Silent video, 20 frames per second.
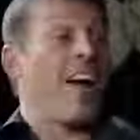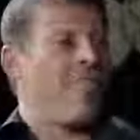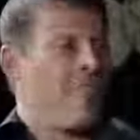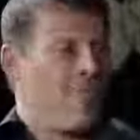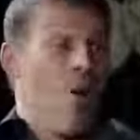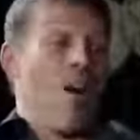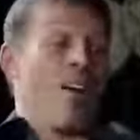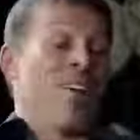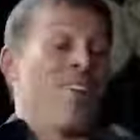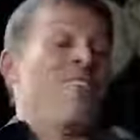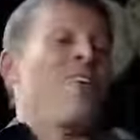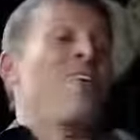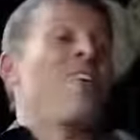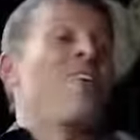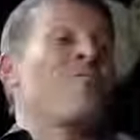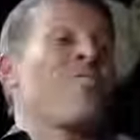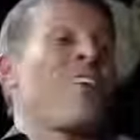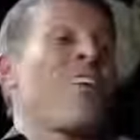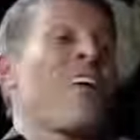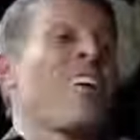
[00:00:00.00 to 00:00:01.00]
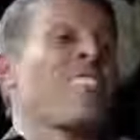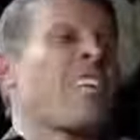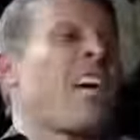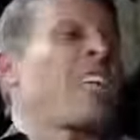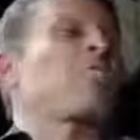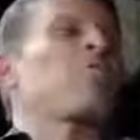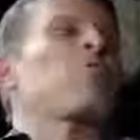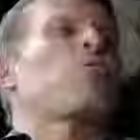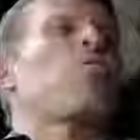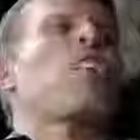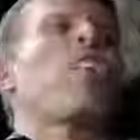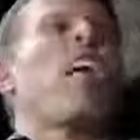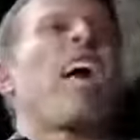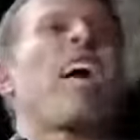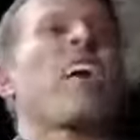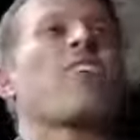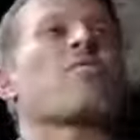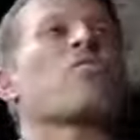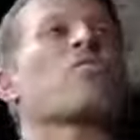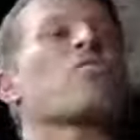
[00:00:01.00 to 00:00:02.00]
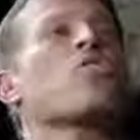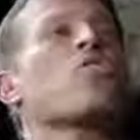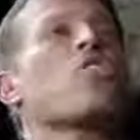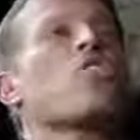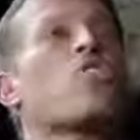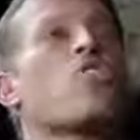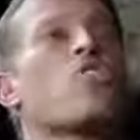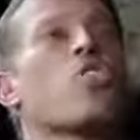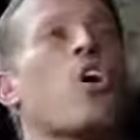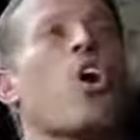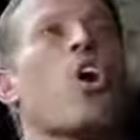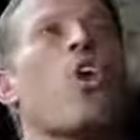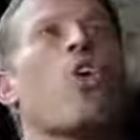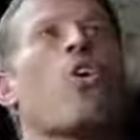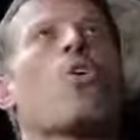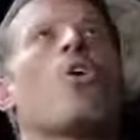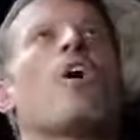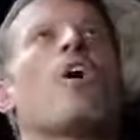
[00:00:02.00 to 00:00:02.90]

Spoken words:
I'm walking home, I just felt like so